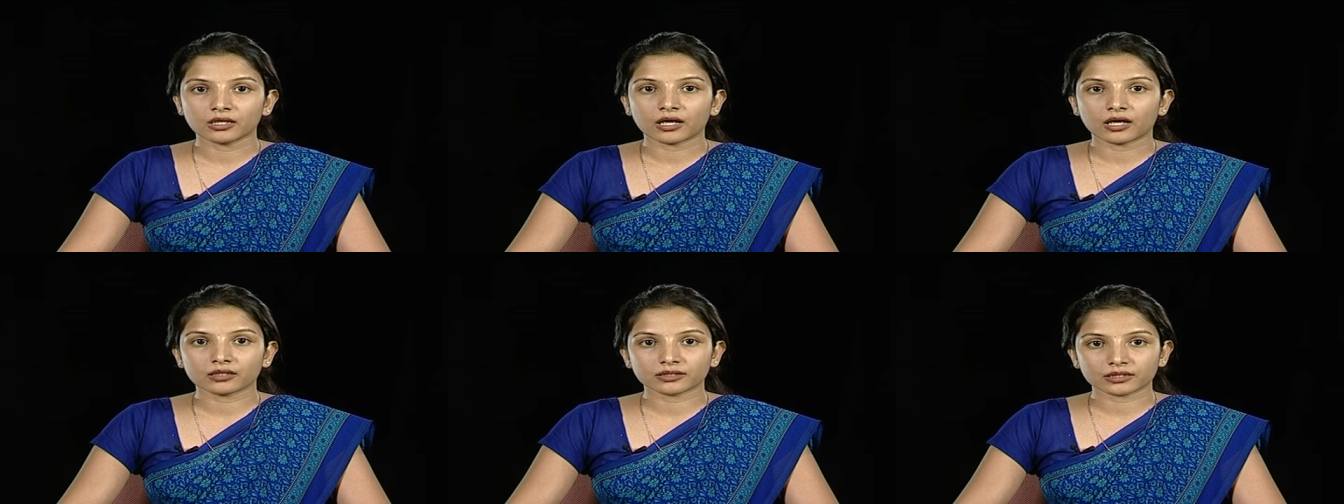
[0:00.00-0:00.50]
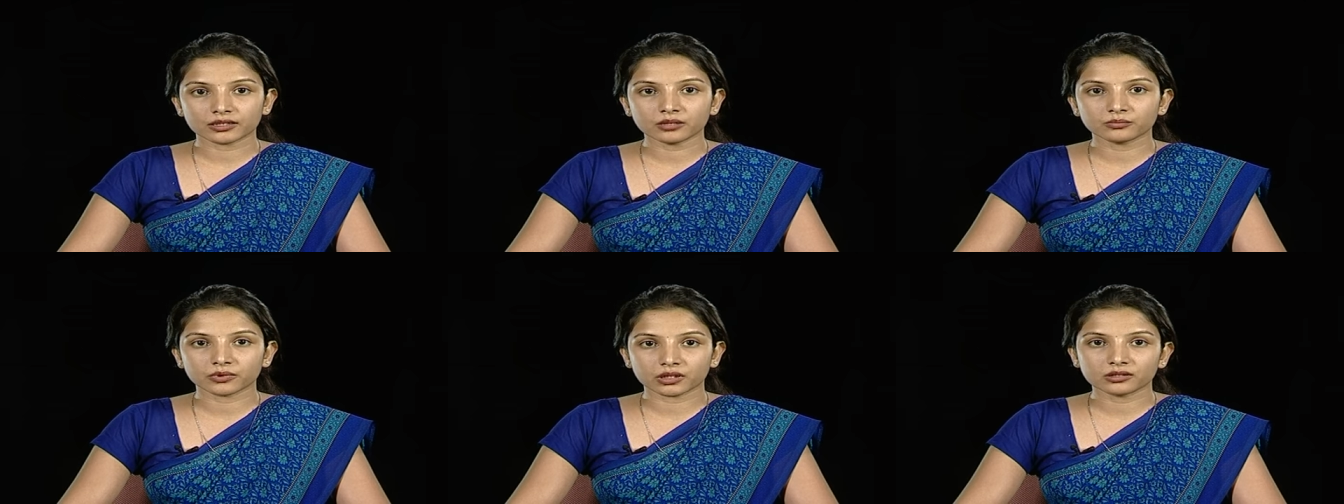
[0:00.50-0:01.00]
are nothing
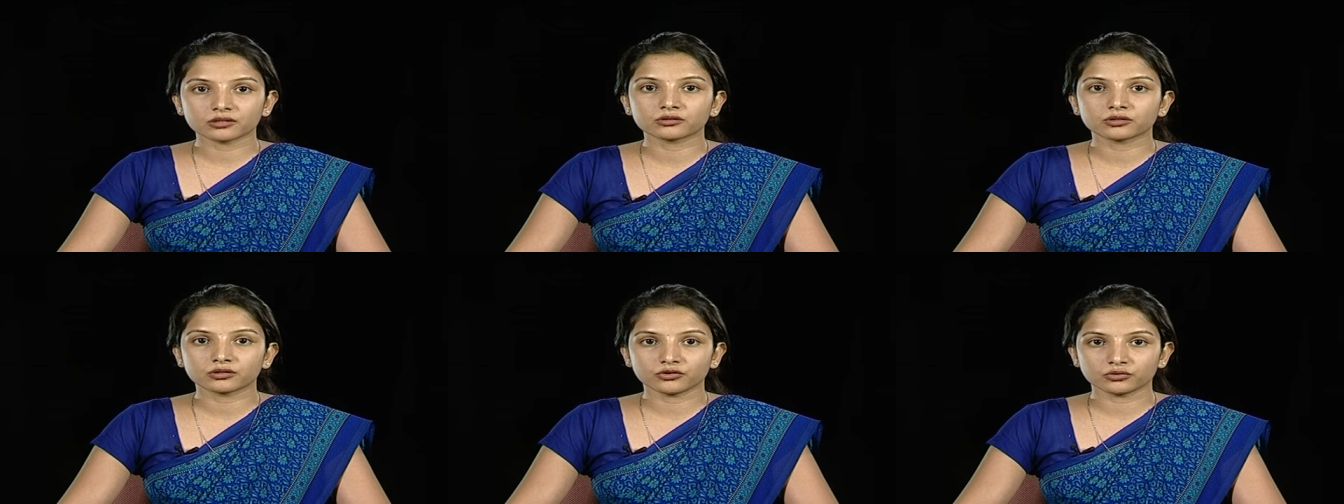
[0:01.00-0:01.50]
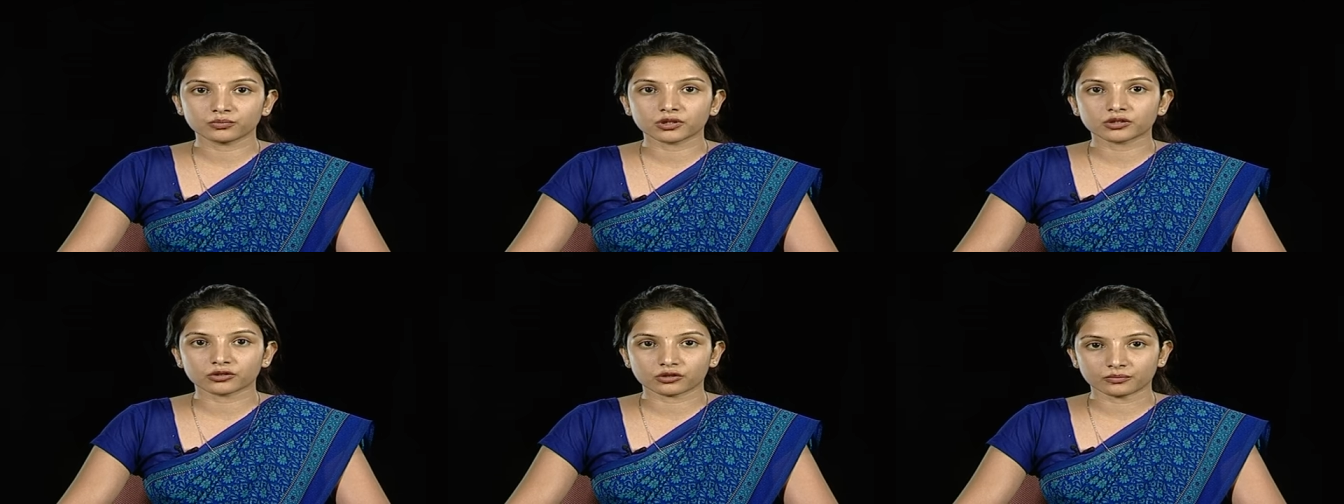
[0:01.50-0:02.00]
but the tuber
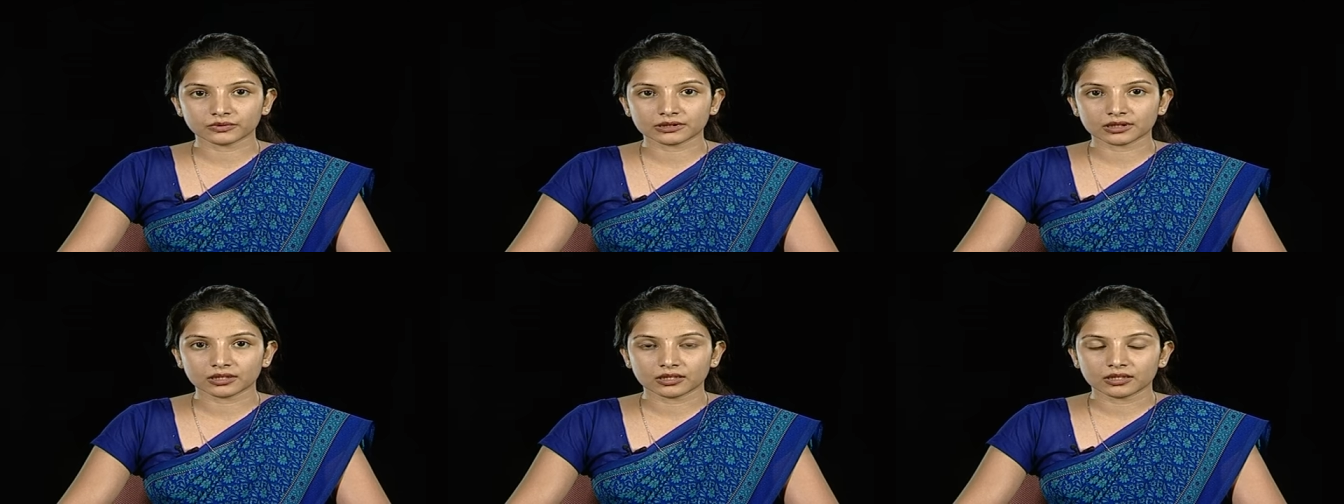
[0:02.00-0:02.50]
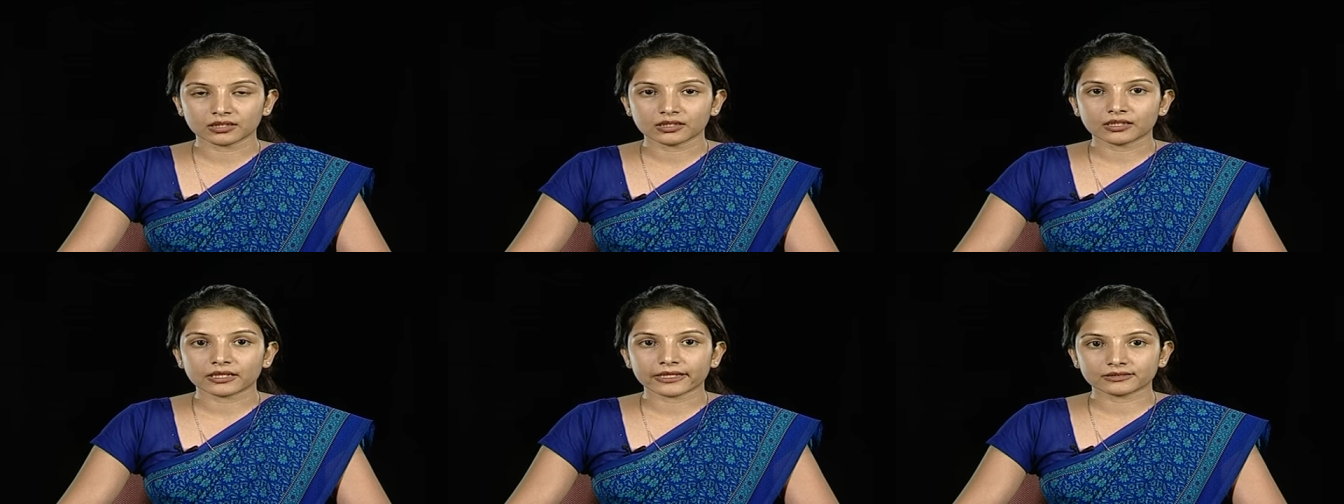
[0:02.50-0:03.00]
crops.
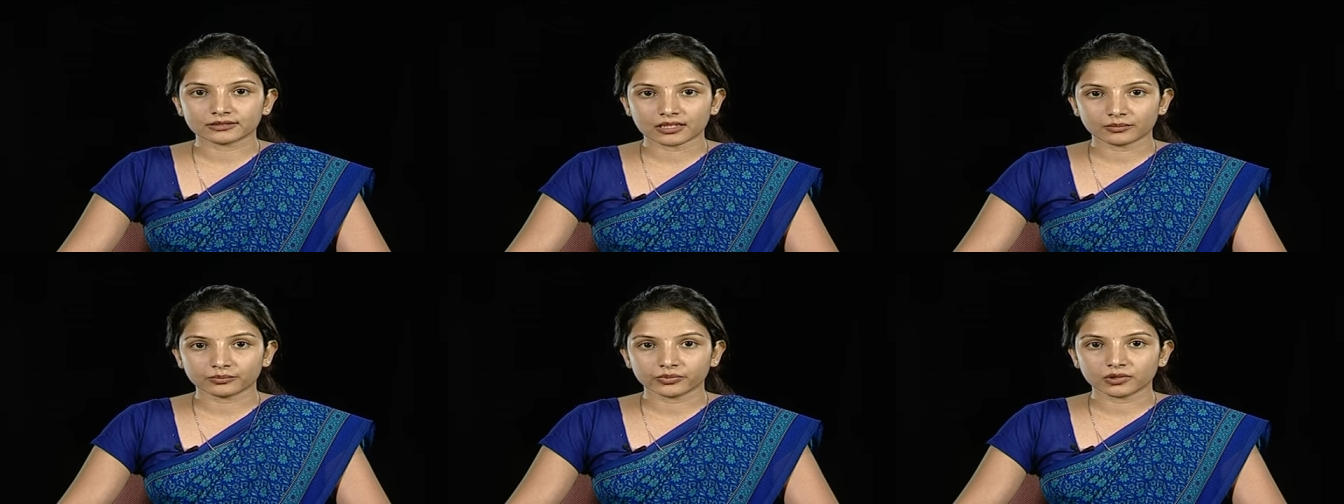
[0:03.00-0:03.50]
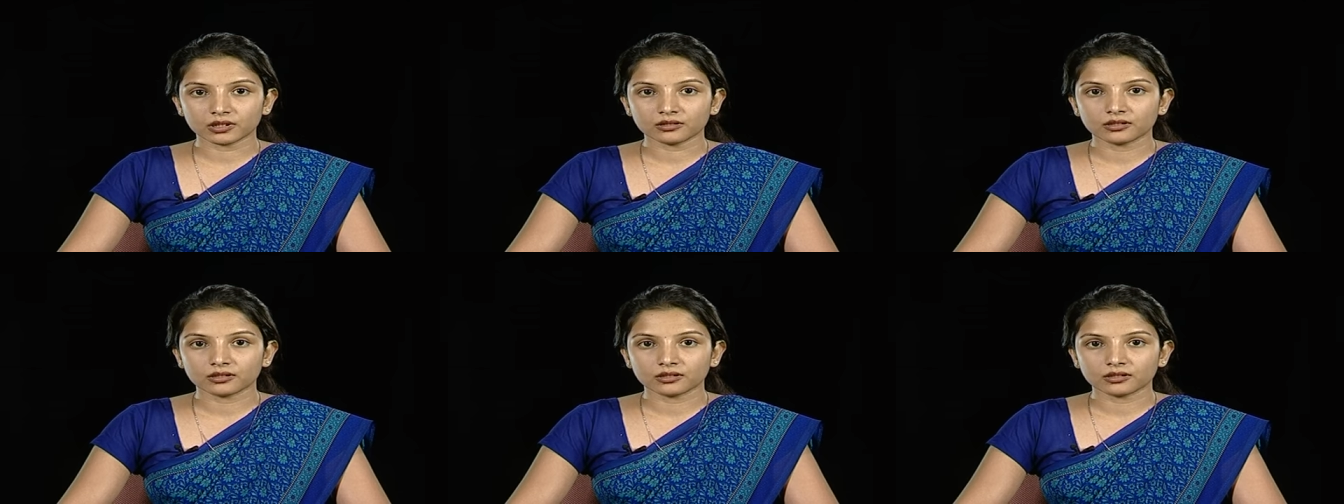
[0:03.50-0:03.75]
Example,